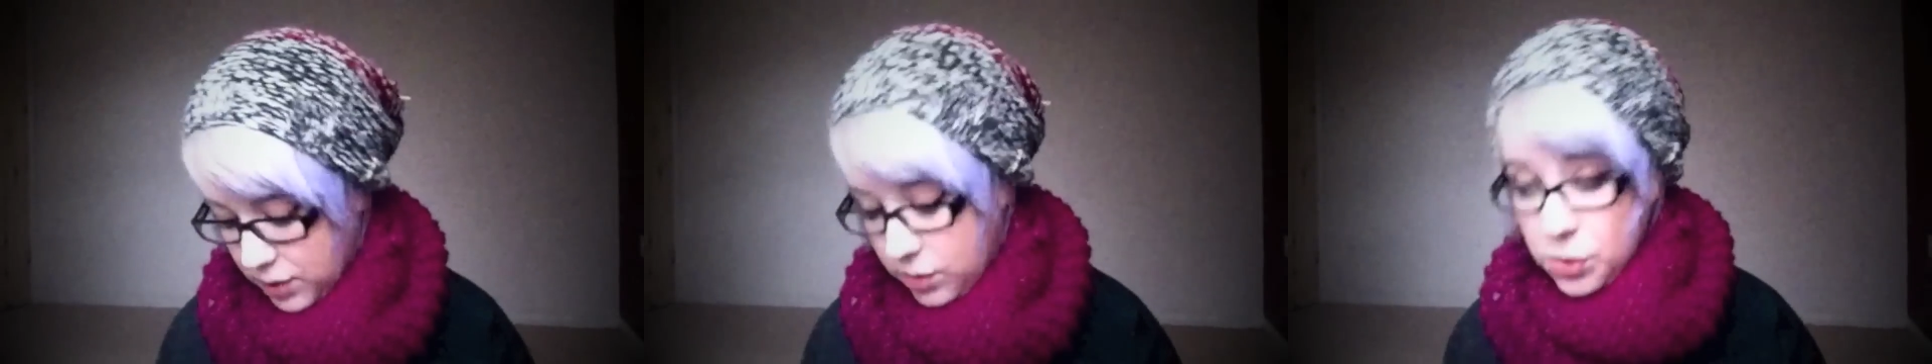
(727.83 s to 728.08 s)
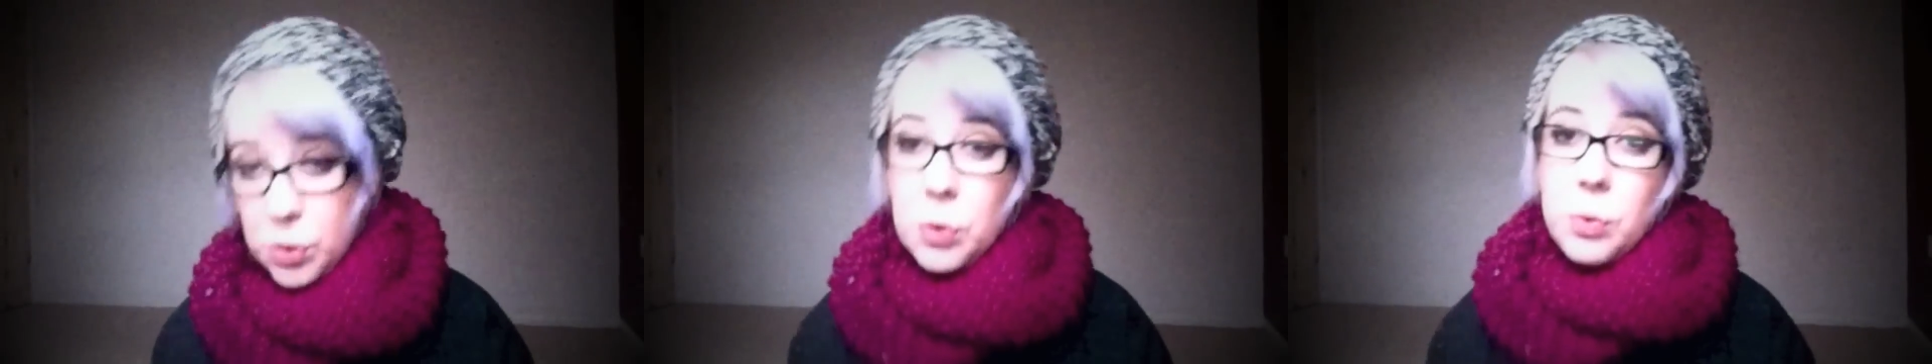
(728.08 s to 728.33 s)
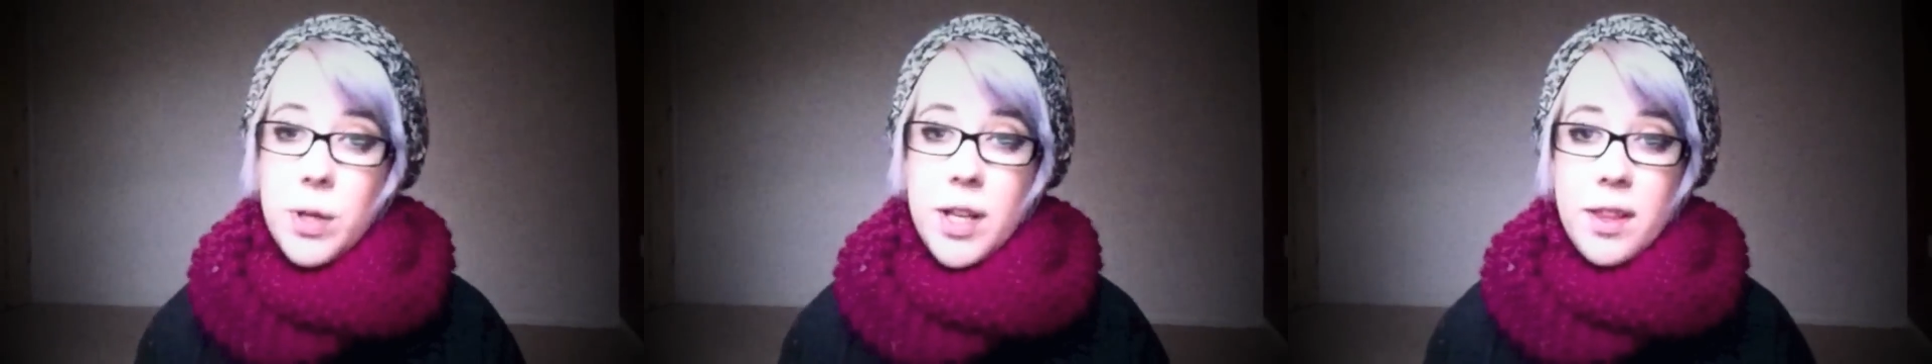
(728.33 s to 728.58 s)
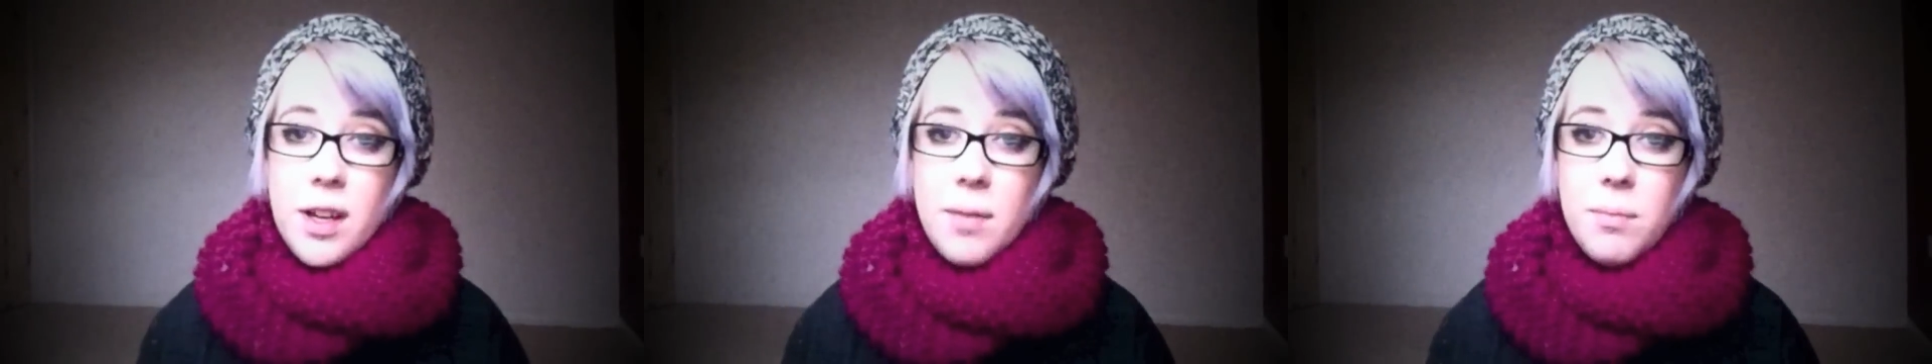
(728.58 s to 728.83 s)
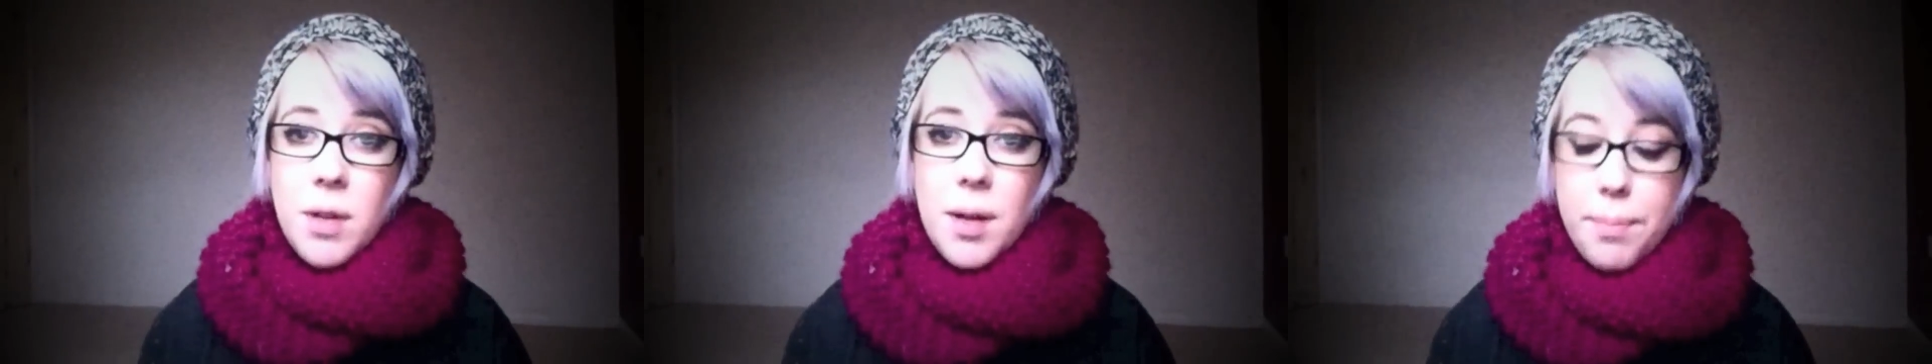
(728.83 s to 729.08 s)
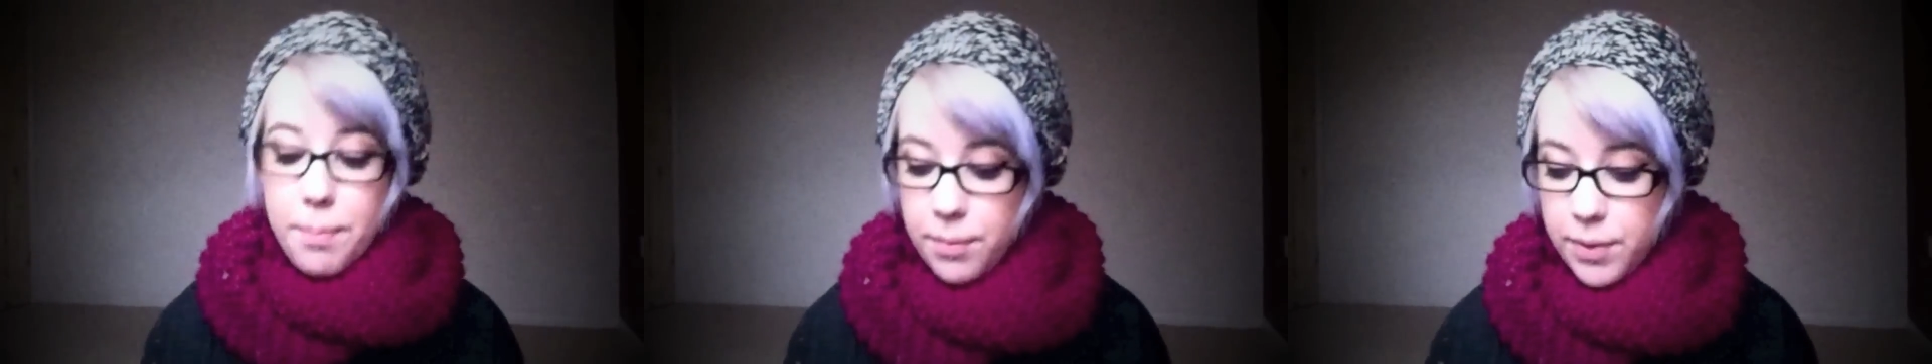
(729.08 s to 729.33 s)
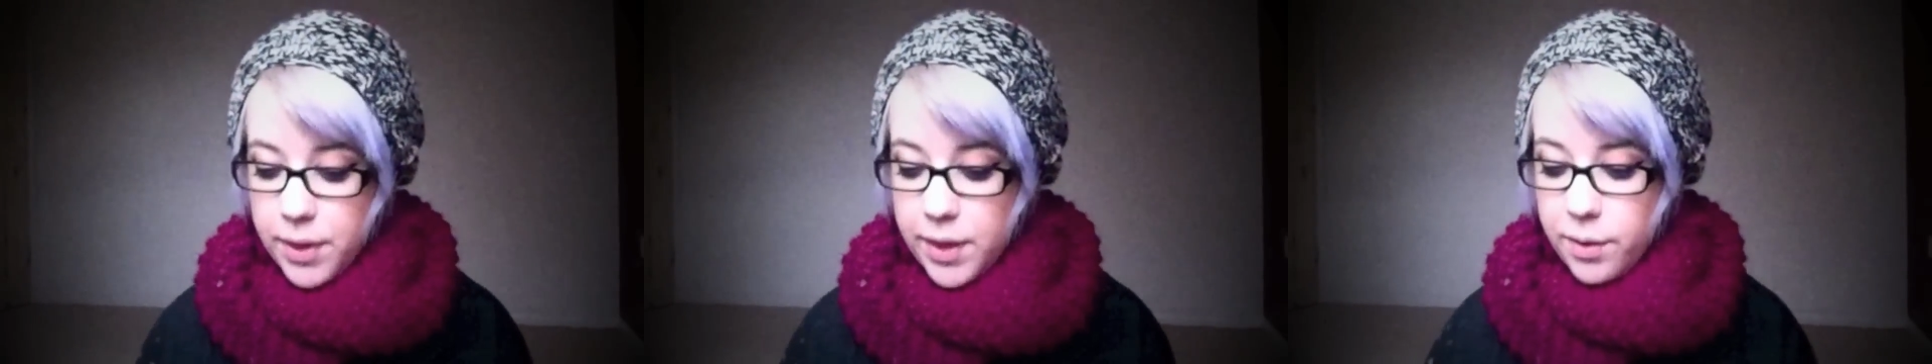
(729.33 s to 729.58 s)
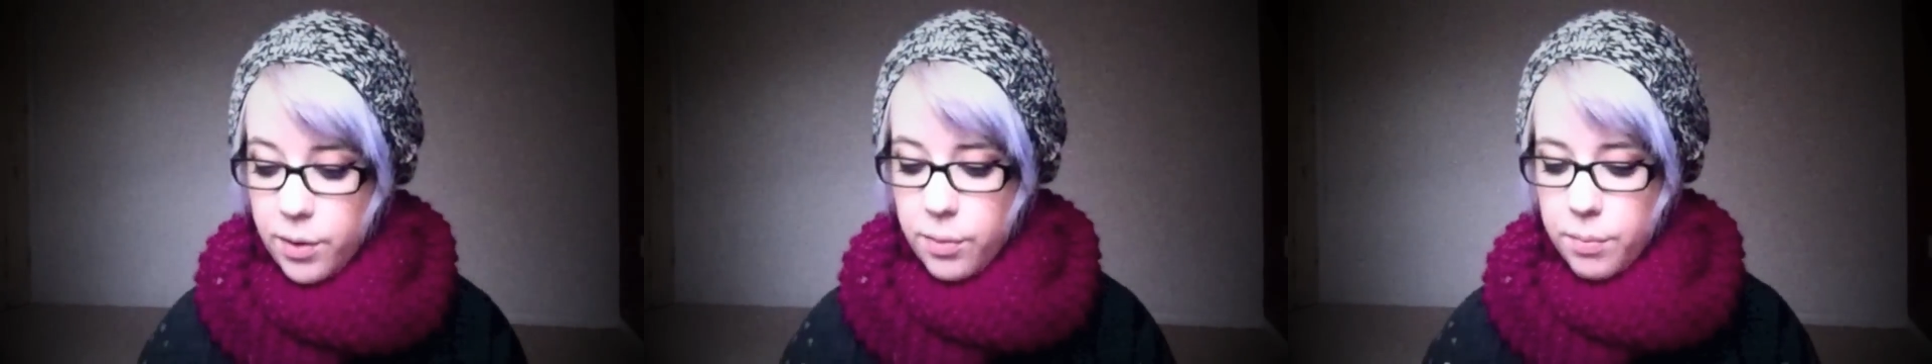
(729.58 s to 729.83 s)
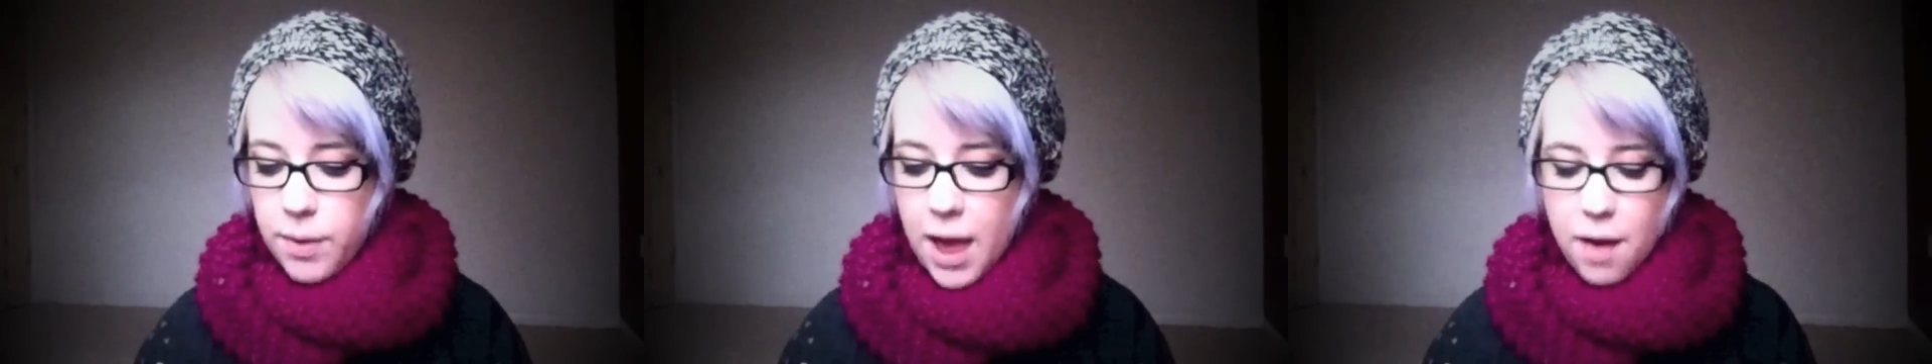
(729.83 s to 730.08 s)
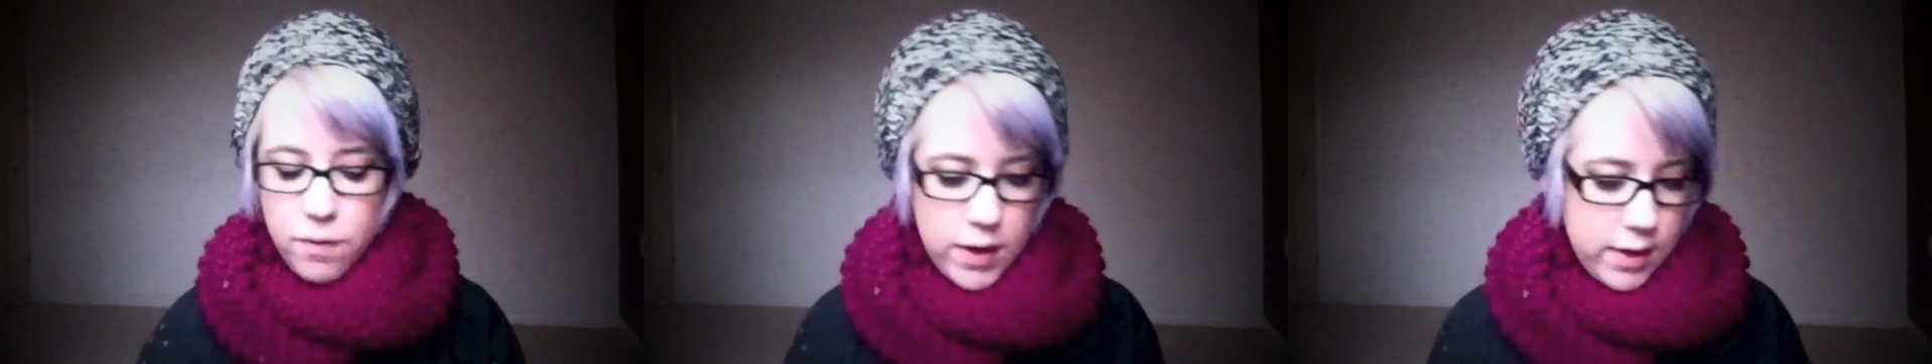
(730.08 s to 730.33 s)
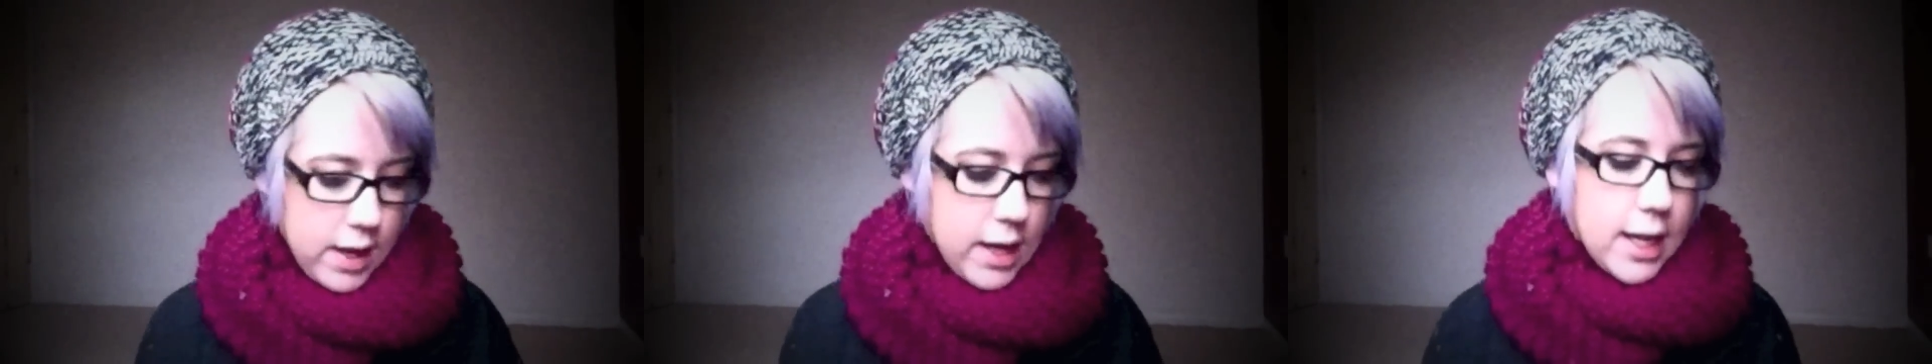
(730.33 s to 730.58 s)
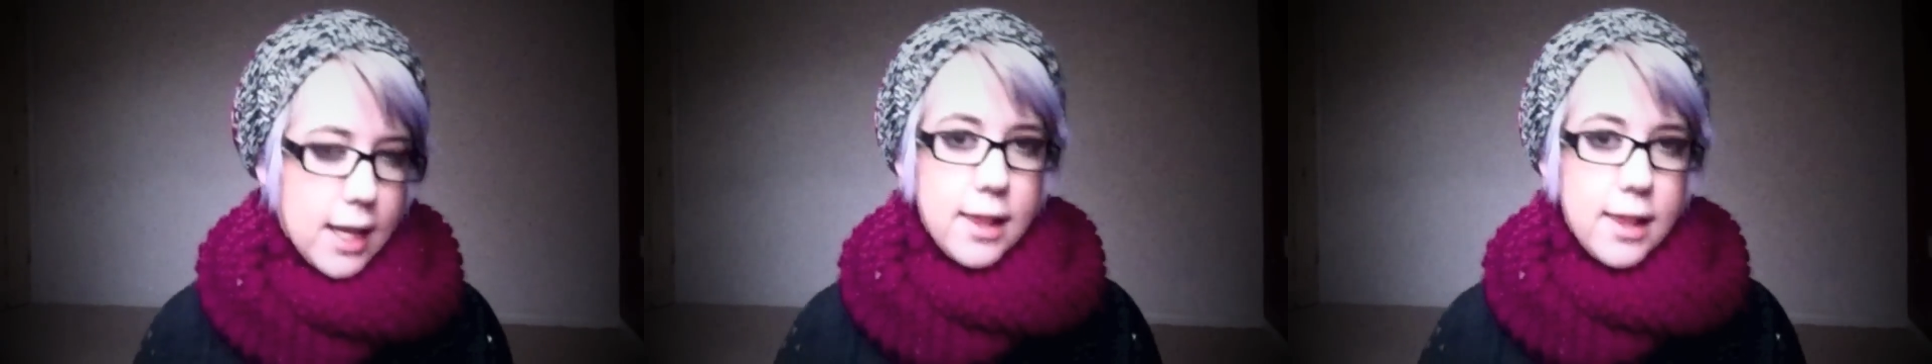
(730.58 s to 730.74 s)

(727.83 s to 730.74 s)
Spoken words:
this was all with everything